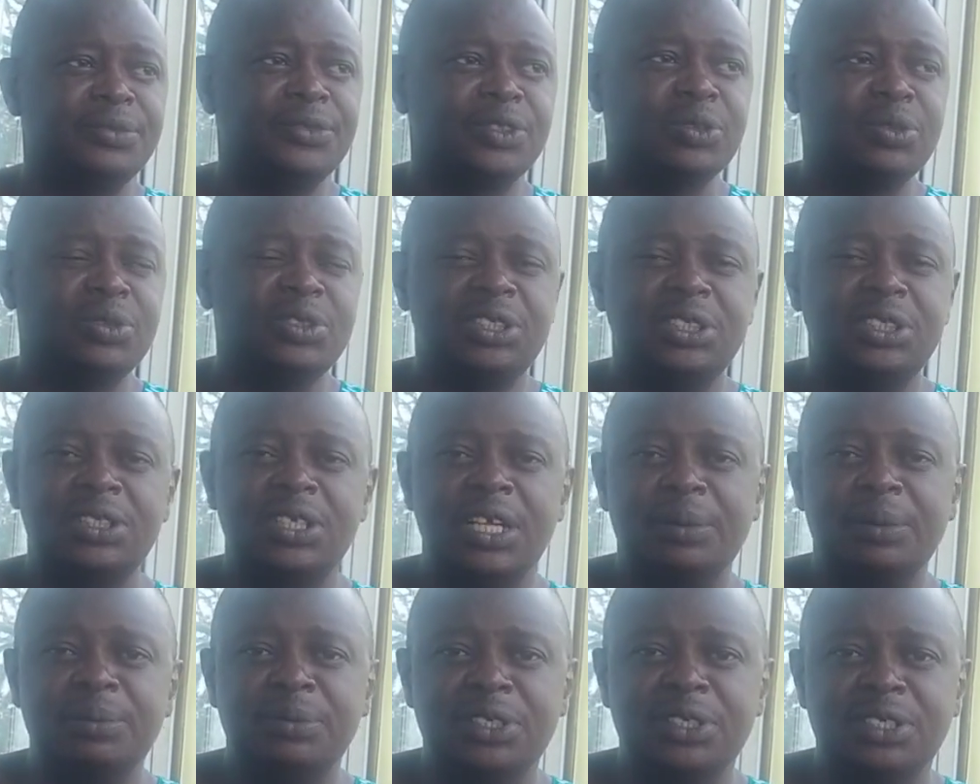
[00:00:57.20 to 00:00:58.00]
which
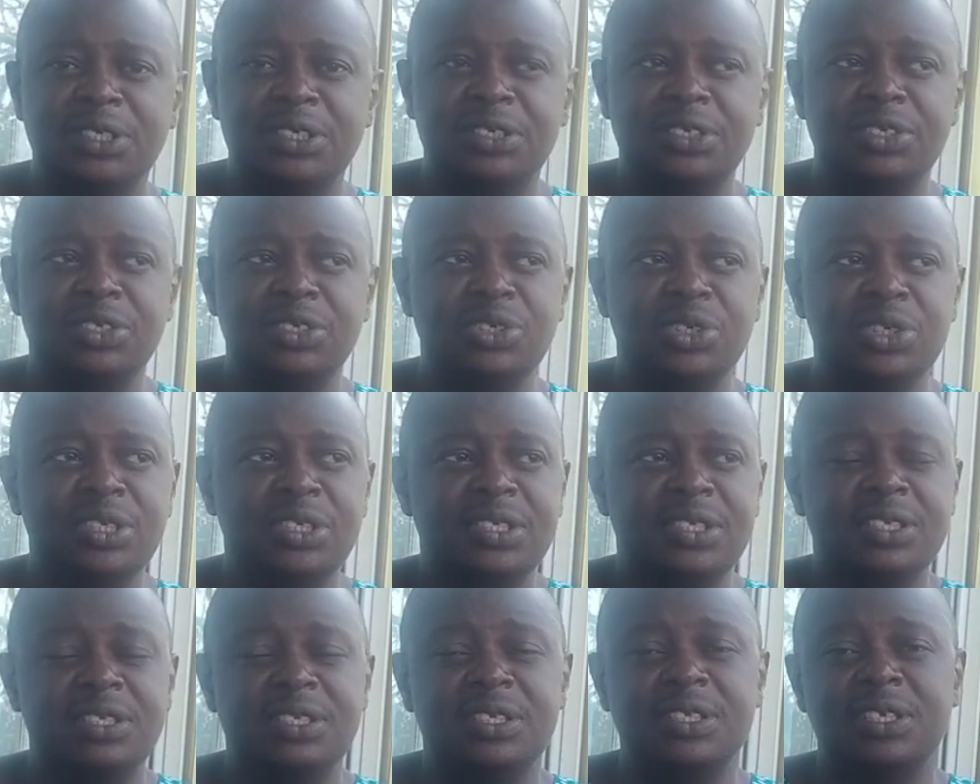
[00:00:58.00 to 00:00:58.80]
damages
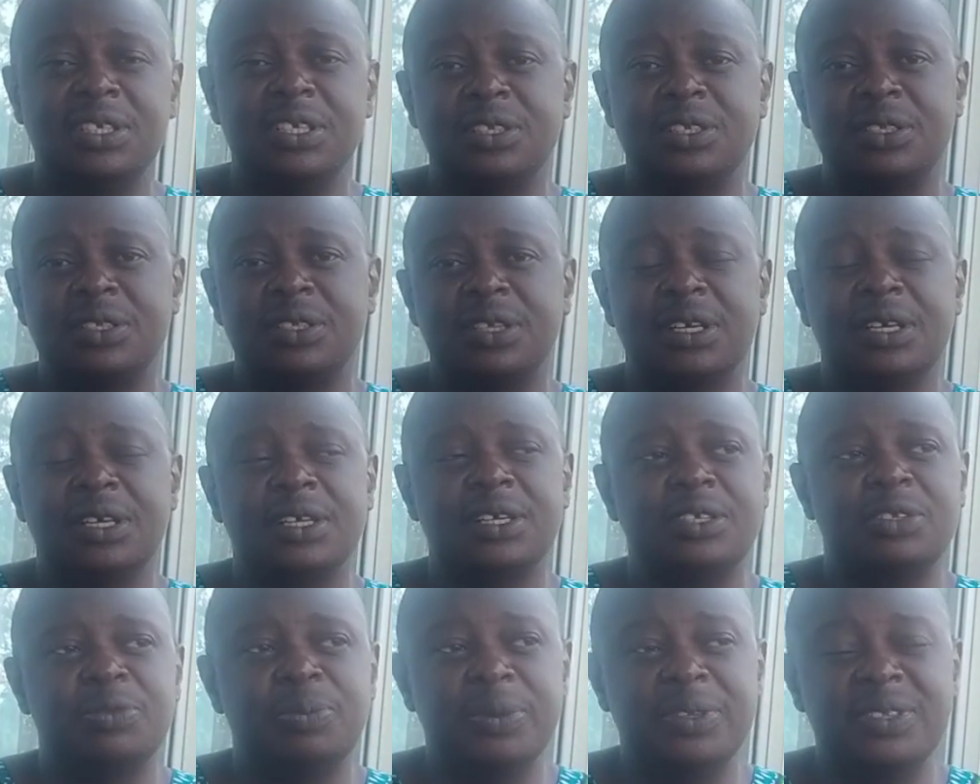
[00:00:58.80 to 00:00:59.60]
joints,
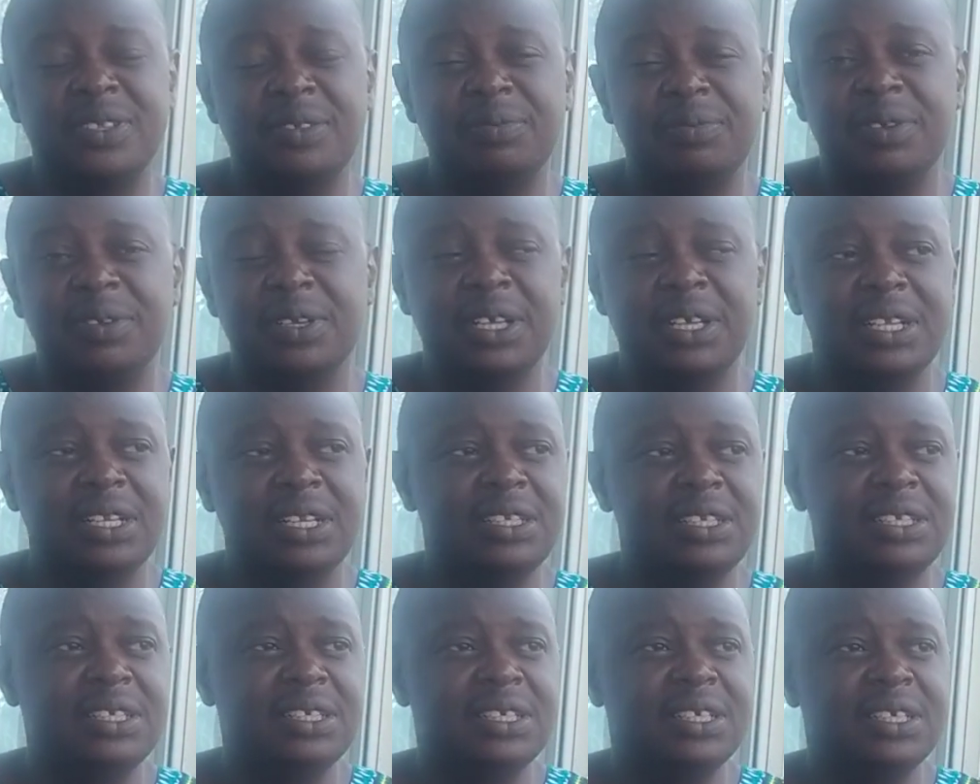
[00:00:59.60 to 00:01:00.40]

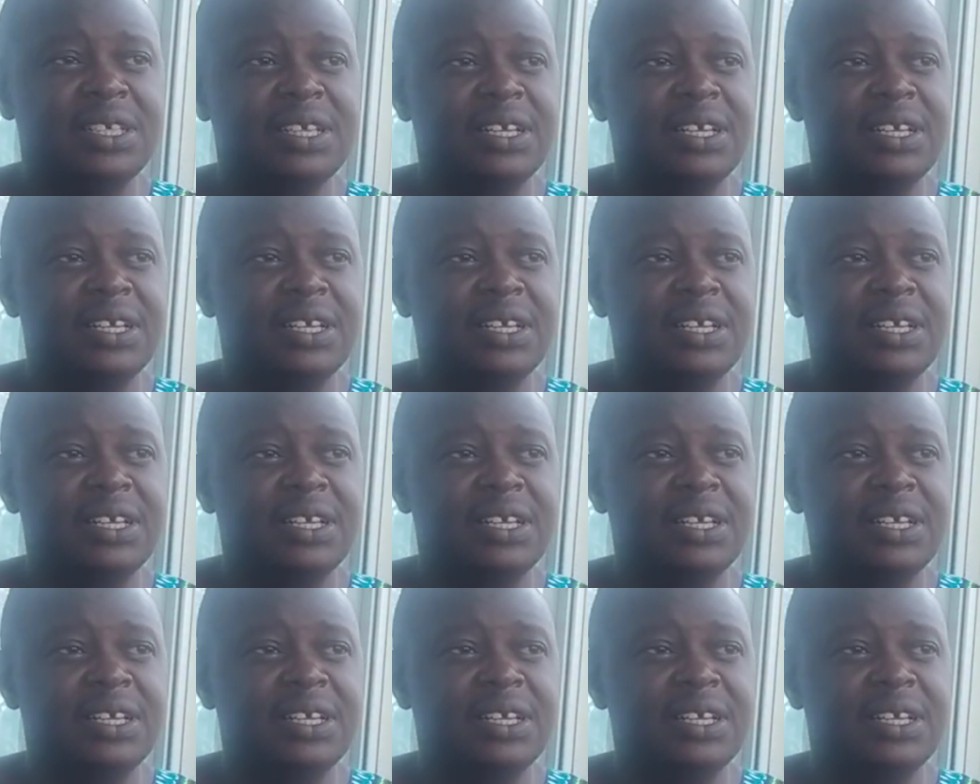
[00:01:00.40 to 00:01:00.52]
specifically